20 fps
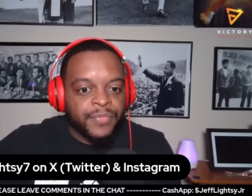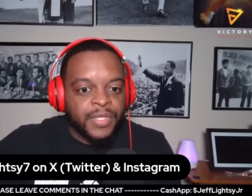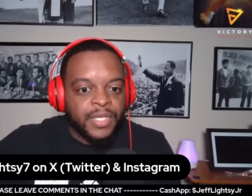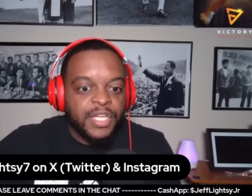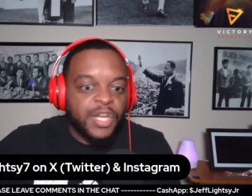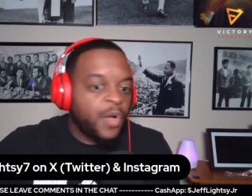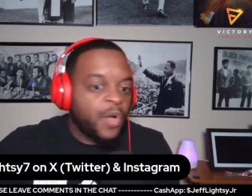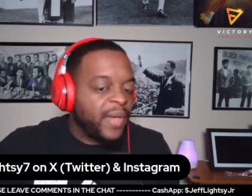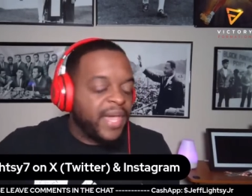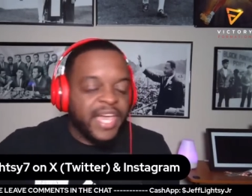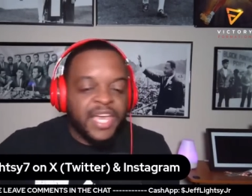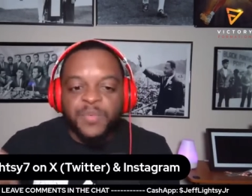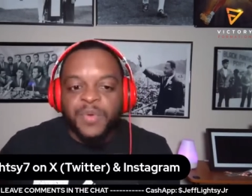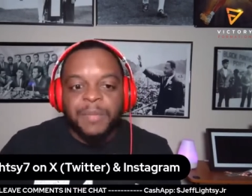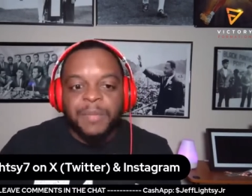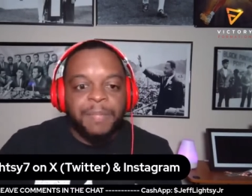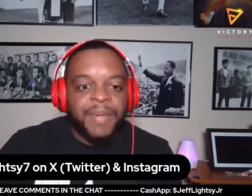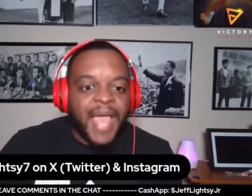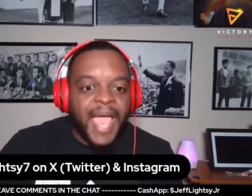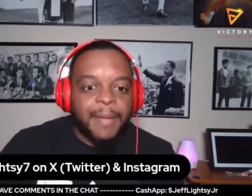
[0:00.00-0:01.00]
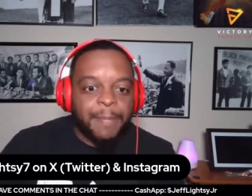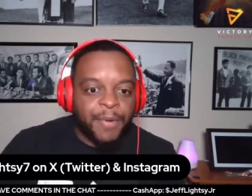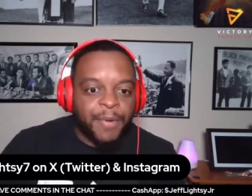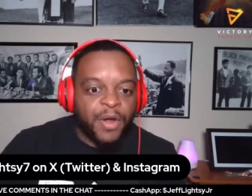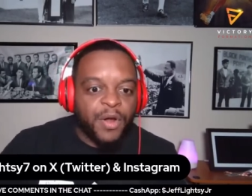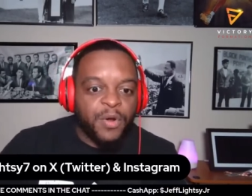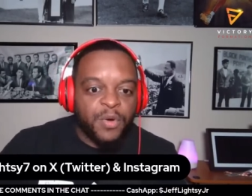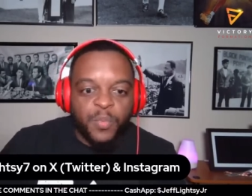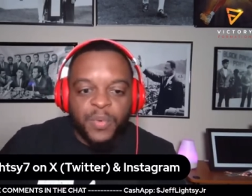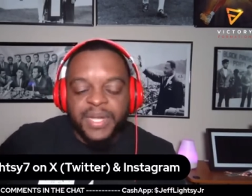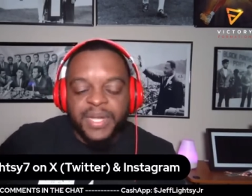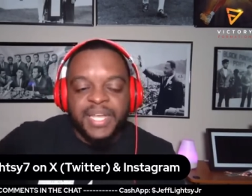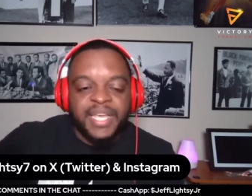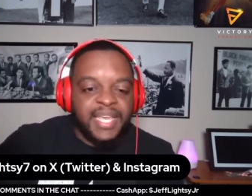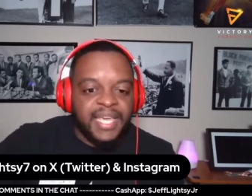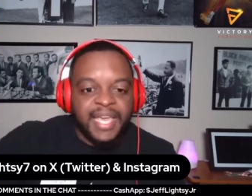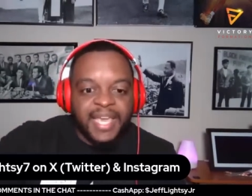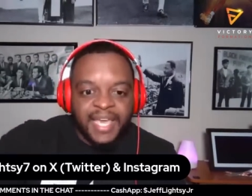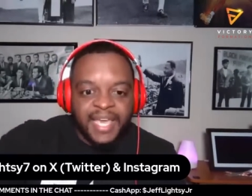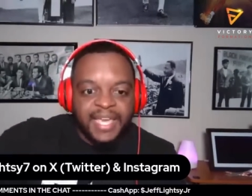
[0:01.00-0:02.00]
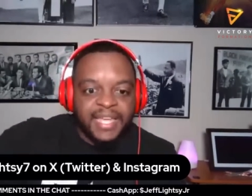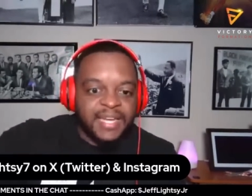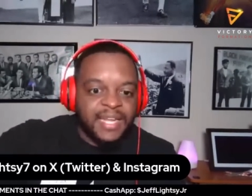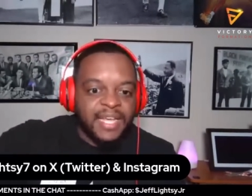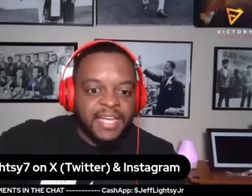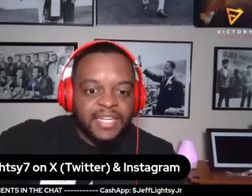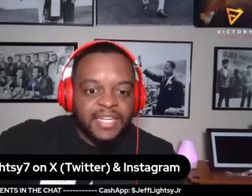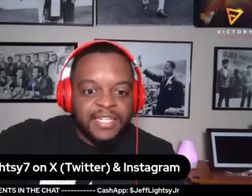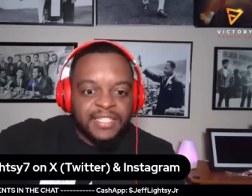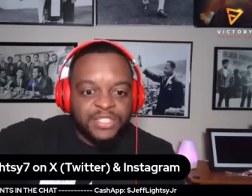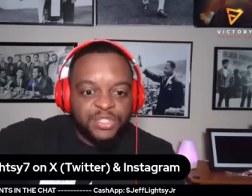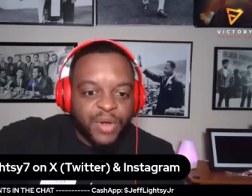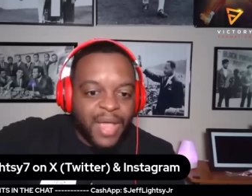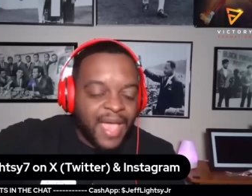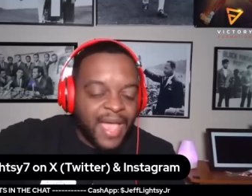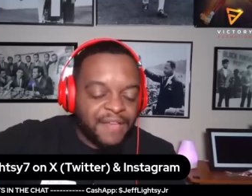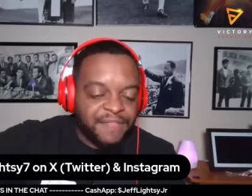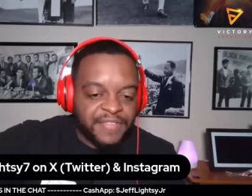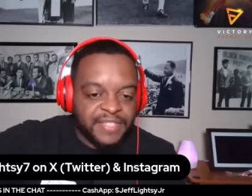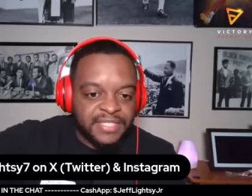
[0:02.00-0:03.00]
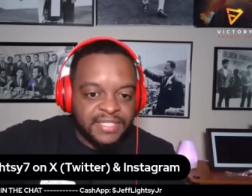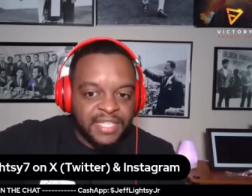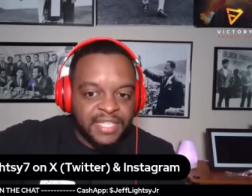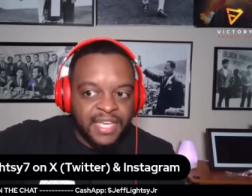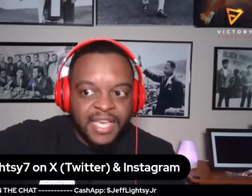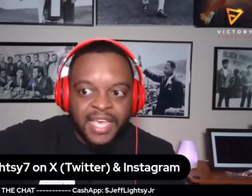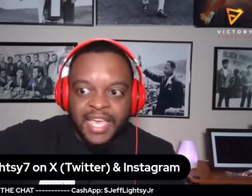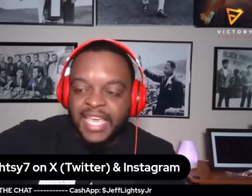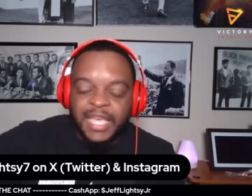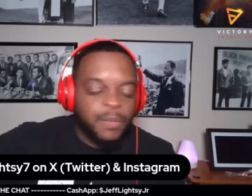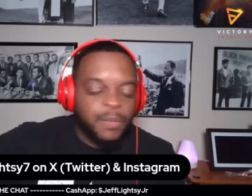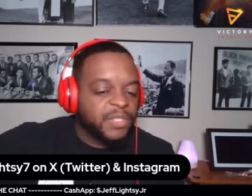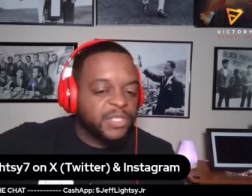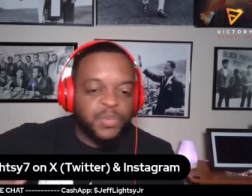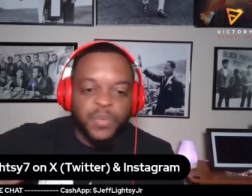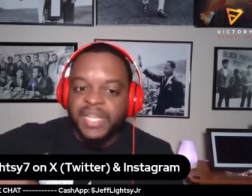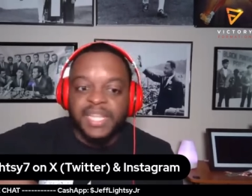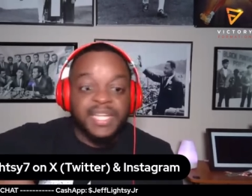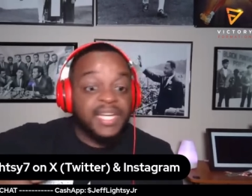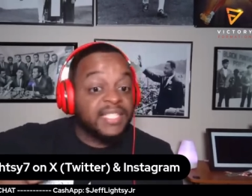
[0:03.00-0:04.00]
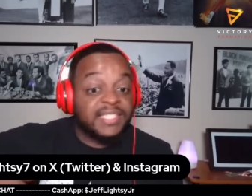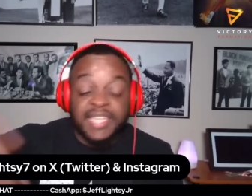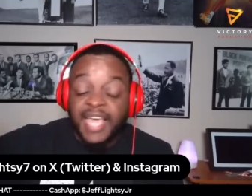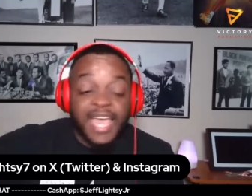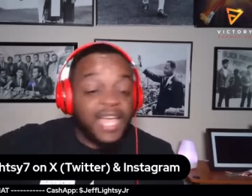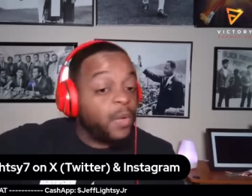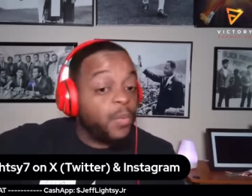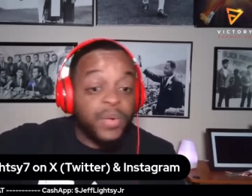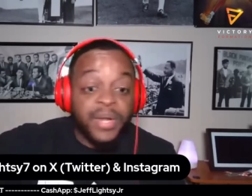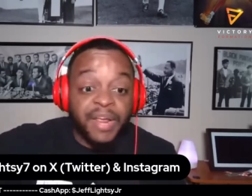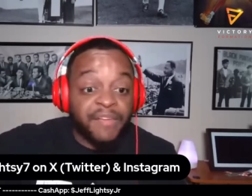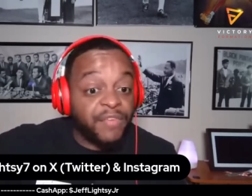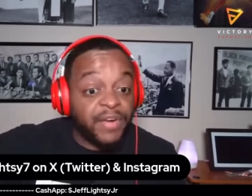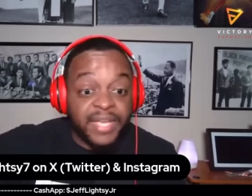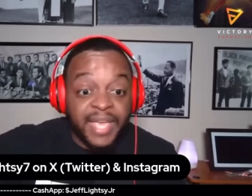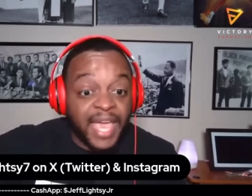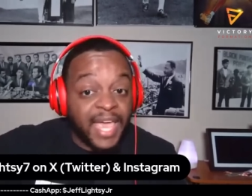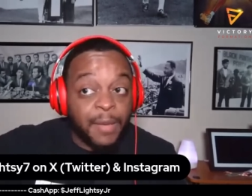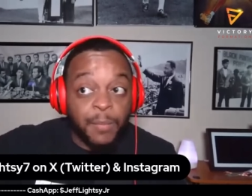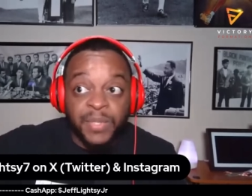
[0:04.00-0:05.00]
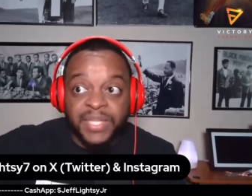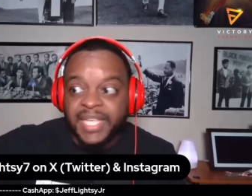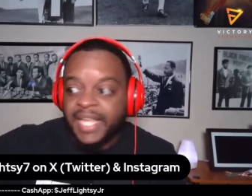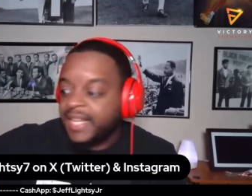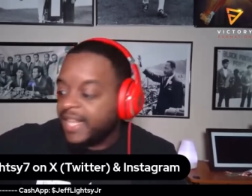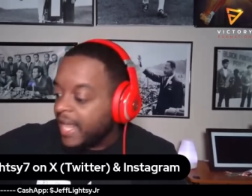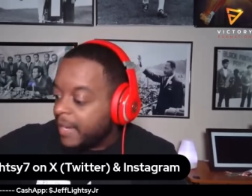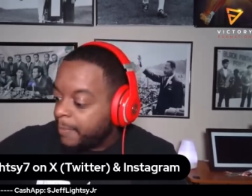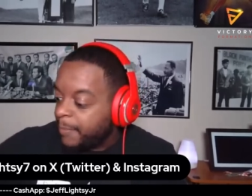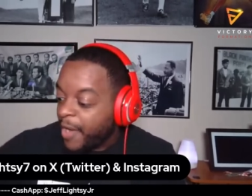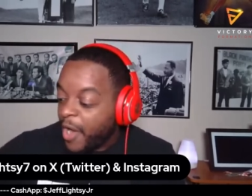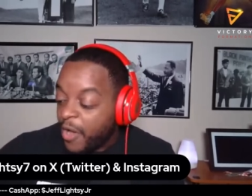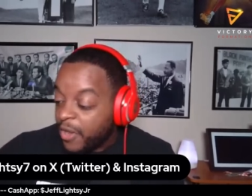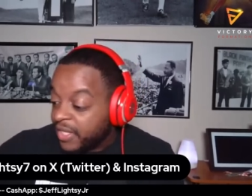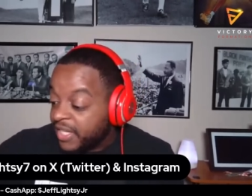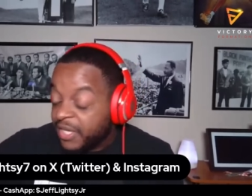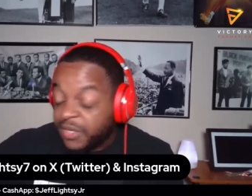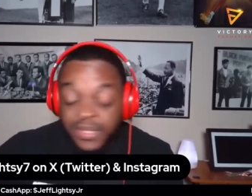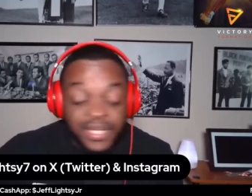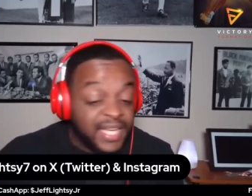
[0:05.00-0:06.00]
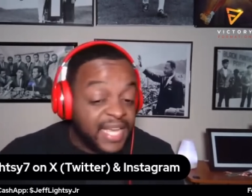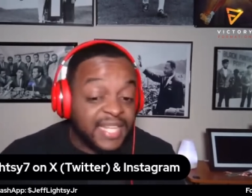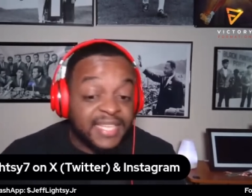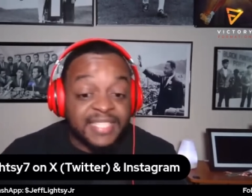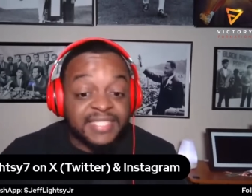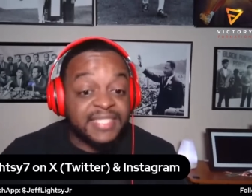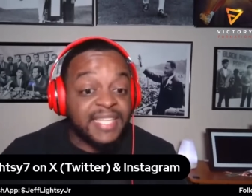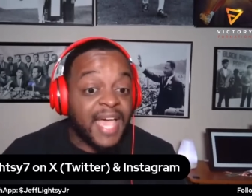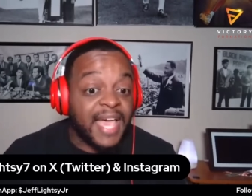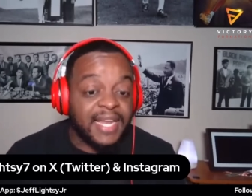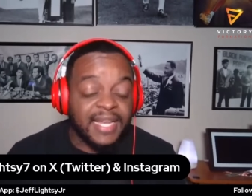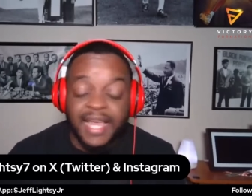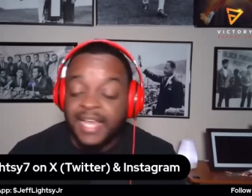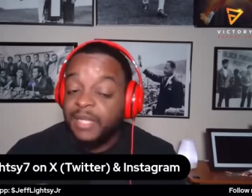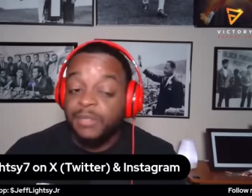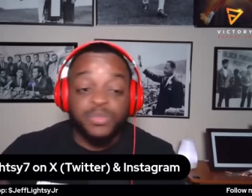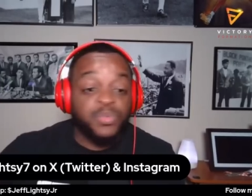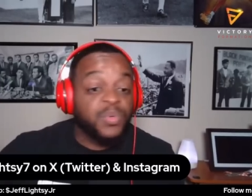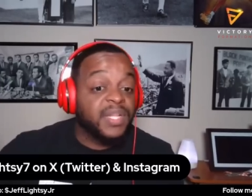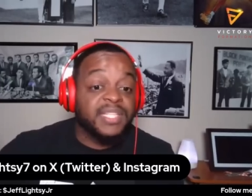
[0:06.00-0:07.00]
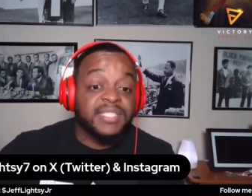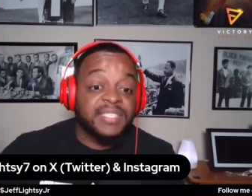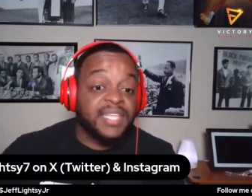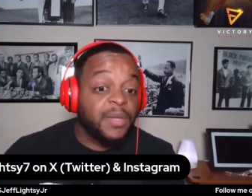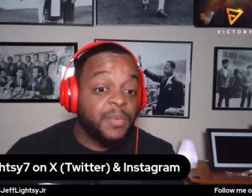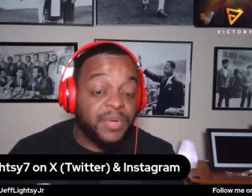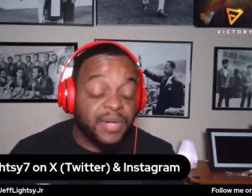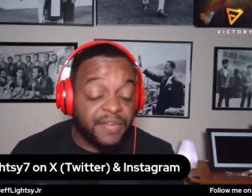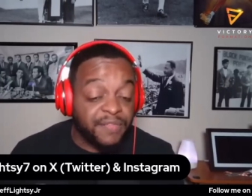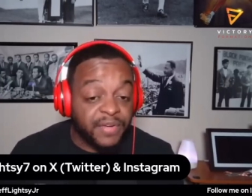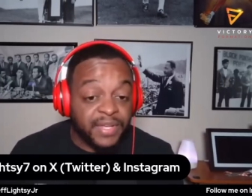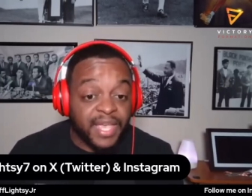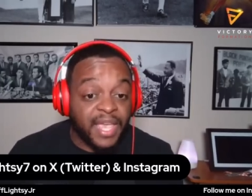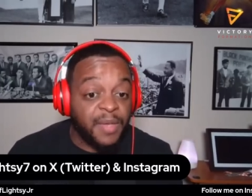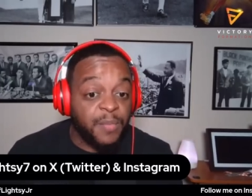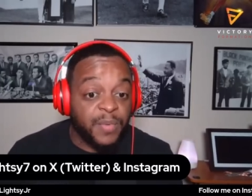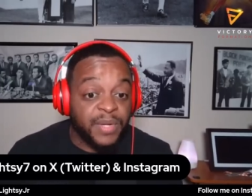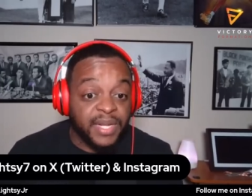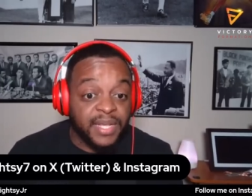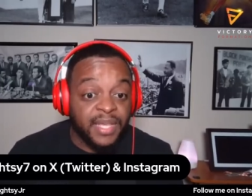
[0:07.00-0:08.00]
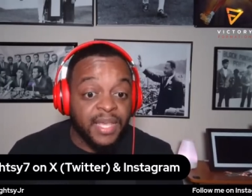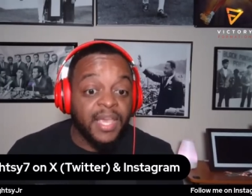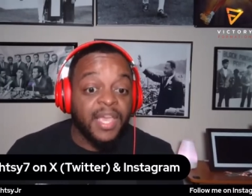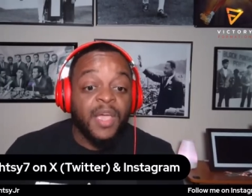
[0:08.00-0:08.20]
You know, Henry Blackburn, when he hit Travis, he was willing to take whatever came with that. That ball literally hit the sideline. He was willing to take whatever came with it.